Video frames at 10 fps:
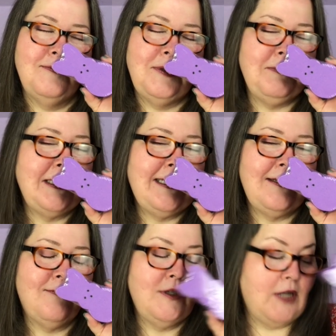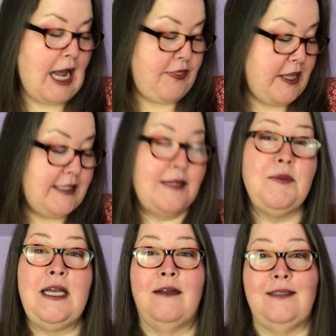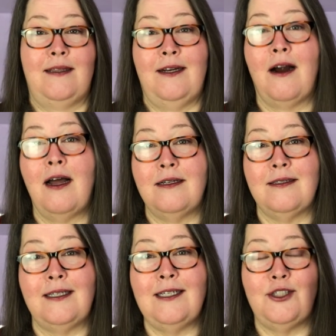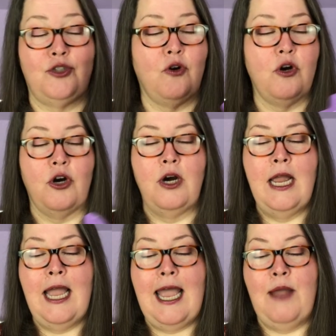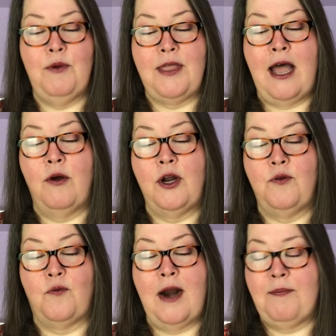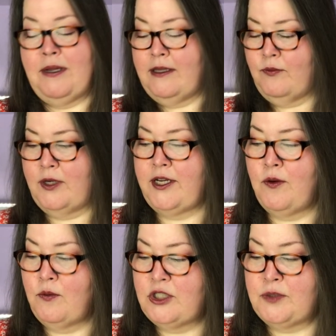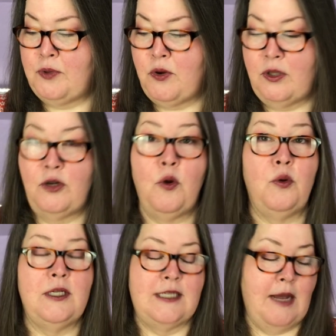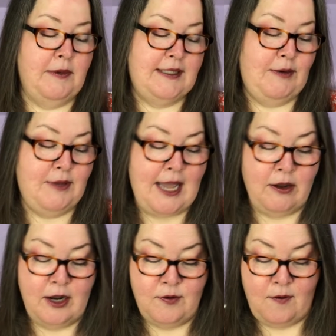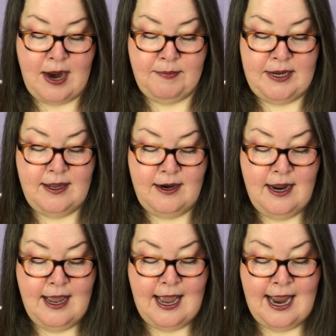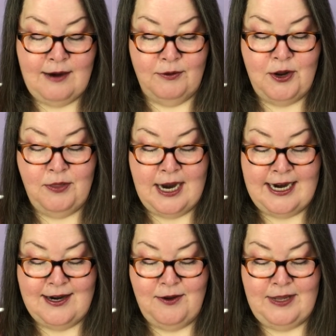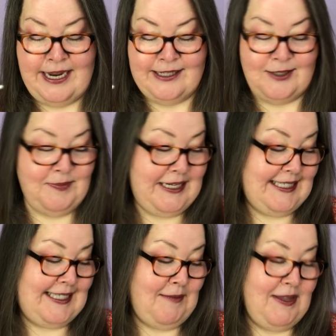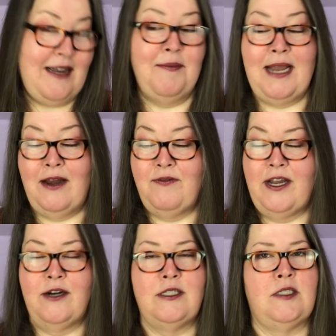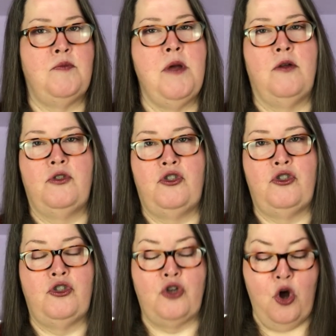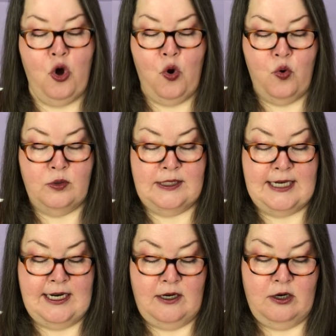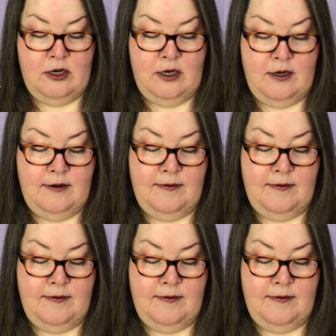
I'm not getting a real, I think something else in there honestly is stronger and without unwrapping it, well, you know what, we'll just poke a little hole on top. I'll say without unwrapping it, I don't know that I can know the answer because something coming out of there smells so stinking good.